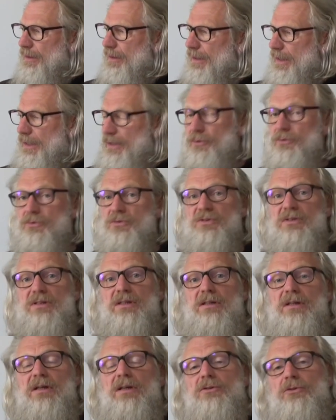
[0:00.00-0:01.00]
Here you
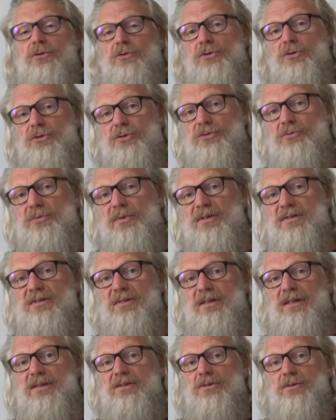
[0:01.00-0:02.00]
see the Dutch
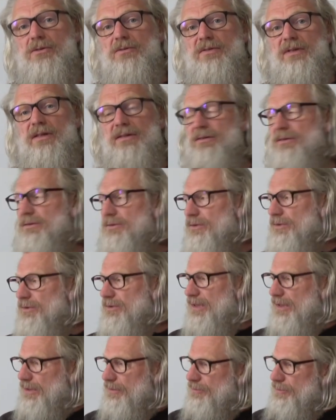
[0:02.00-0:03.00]
translation of that, the
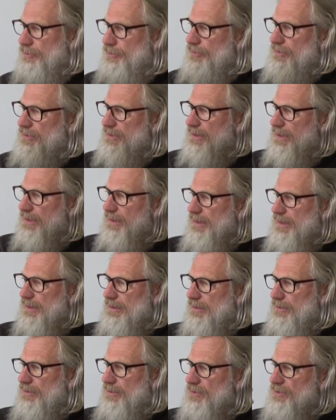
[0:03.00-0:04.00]
zelfzuchtige gene,
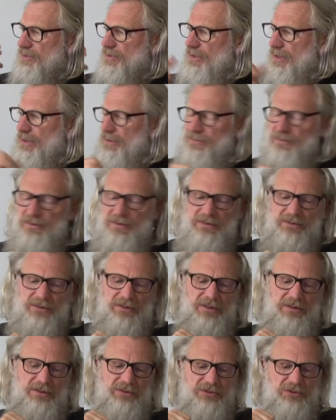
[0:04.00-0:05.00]
the selfish
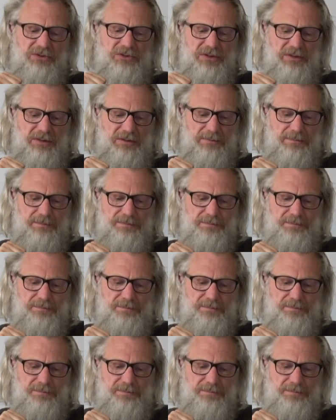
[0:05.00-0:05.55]
gene.